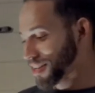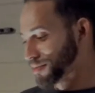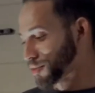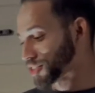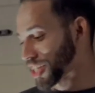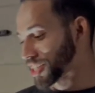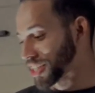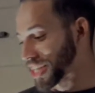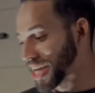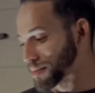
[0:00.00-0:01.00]
Wish I could
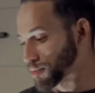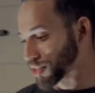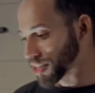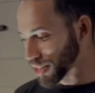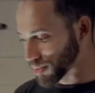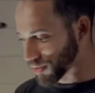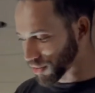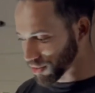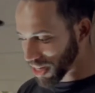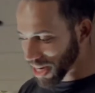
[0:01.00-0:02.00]
have got more clips for
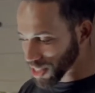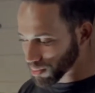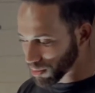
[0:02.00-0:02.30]
you guys,